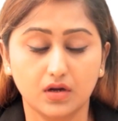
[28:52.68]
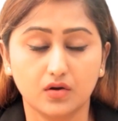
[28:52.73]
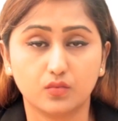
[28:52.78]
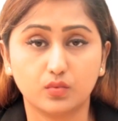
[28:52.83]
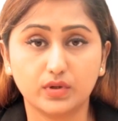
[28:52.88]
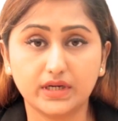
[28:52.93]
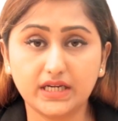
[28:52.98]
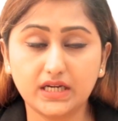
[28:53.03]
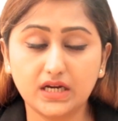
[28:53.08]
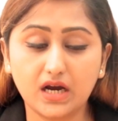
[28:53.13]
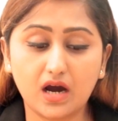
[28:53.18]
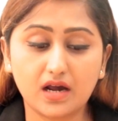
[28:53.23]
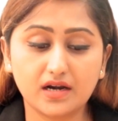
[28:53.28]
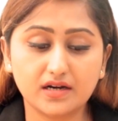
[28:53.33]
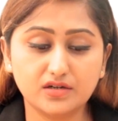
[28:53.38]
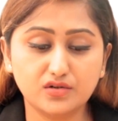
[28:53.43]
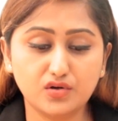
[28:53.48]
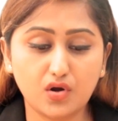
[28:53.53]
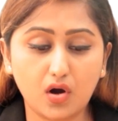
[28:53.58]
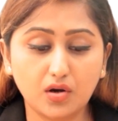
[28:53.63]
We are
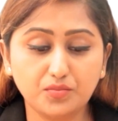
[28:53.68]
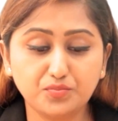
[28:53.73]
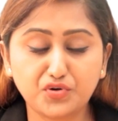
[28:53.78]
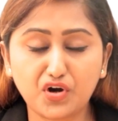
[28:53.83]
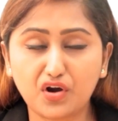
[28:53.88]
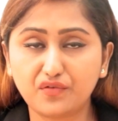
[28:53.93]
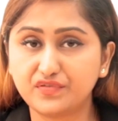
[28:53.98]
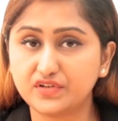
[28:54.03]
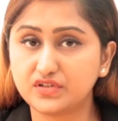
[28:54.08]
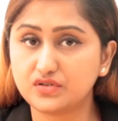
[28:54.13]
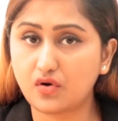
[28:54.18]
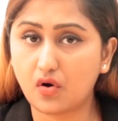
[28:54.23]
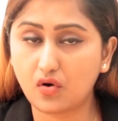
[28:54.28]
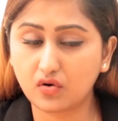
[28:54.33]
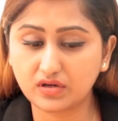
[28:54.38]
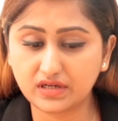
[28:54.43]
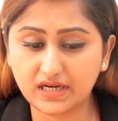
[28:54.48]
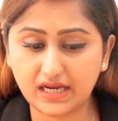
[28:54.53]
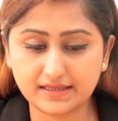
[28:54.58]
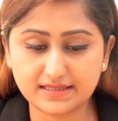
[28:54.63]
a non-profit
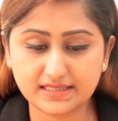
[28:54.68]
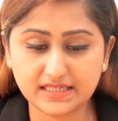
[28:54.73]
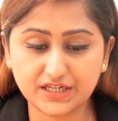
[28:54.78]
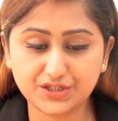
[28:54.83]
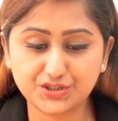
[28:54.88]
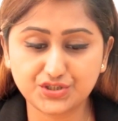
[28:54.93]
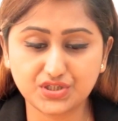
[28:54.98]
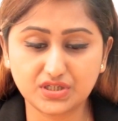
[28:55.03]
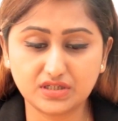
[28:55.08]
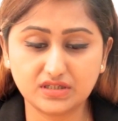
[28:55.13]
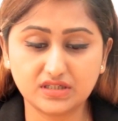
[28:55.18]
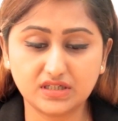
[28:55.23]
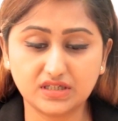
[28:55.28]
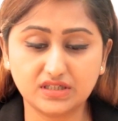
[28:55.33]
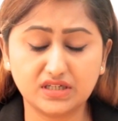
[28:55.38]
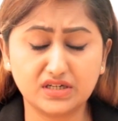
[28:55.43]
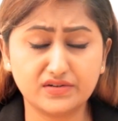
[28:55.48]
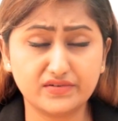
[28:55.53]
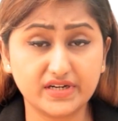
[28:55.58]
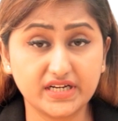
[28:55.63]
organization
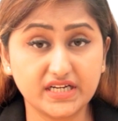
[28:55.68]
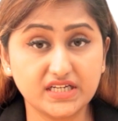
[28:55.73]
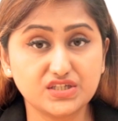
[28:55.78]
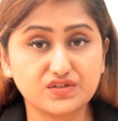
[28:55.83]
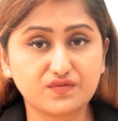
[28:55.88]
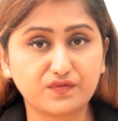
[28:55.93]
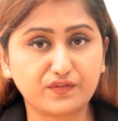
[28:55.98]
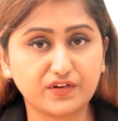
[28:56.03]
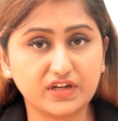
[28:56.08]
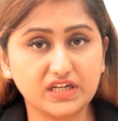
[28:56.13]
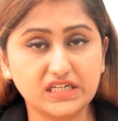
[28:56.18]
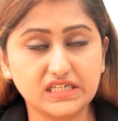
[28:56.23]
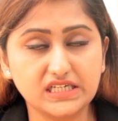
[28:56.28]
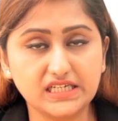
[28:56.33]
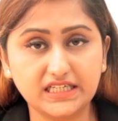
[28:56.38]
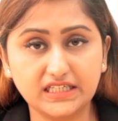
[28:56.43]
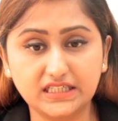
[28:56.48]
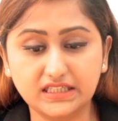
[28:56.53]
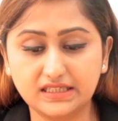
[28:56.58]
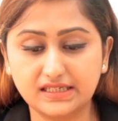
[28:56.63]
and arrange free
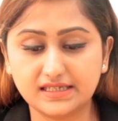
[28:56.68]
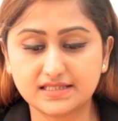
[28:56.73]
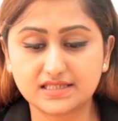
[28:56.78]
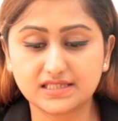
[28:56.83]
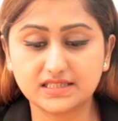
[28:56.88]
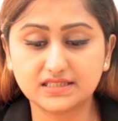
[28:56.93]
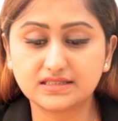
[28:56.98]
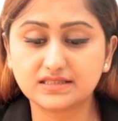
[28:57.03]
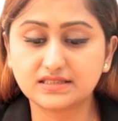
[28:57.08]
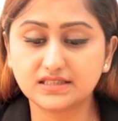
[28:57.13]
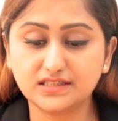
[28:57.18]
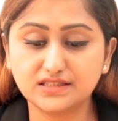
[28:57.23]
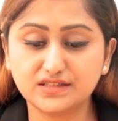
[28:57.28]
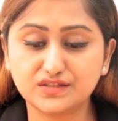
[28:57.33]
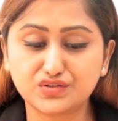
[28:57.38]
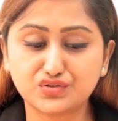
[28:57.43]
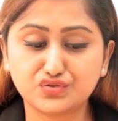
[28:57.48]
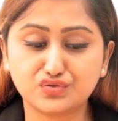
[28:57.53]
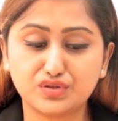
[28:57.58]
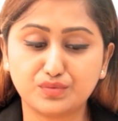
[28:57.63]
legal
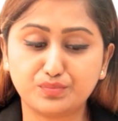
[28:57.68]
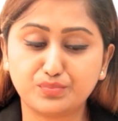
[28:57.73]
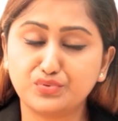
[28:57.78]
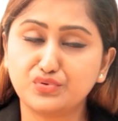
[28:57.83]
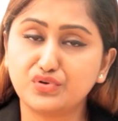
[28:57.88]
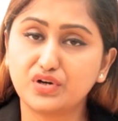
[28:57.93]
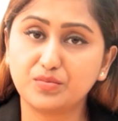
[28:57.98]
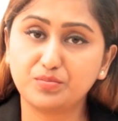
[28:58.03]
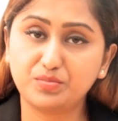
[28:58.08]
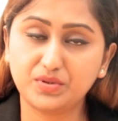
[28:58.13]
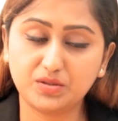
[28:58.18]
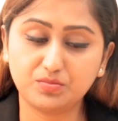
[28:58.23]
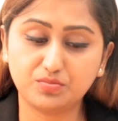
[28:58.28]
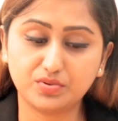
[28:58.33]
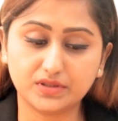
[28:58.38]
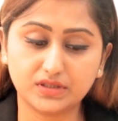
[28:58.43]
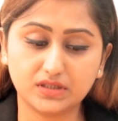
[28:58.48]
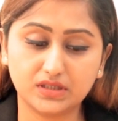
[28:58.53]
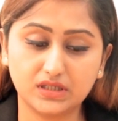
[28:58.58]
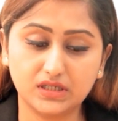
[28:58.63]
assistance to the poor
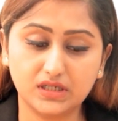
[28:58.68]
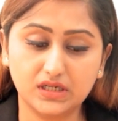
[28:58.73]
people.